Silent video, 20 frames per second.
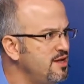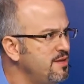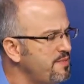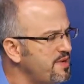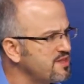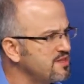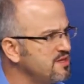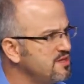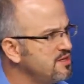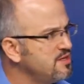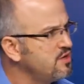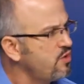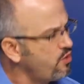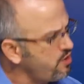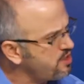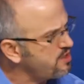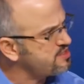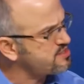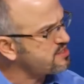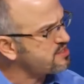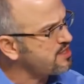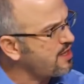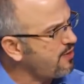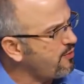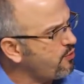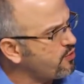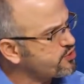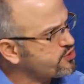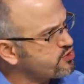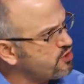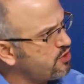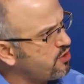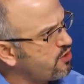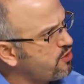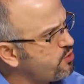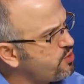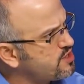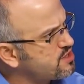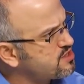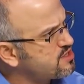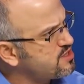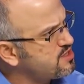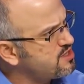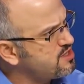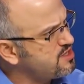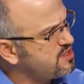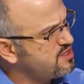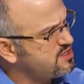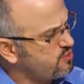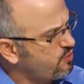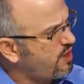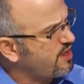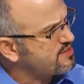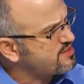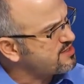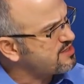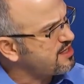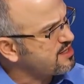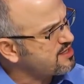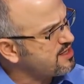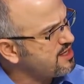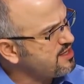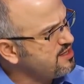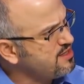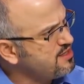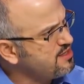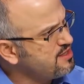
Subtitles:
but is it now also with devices like that?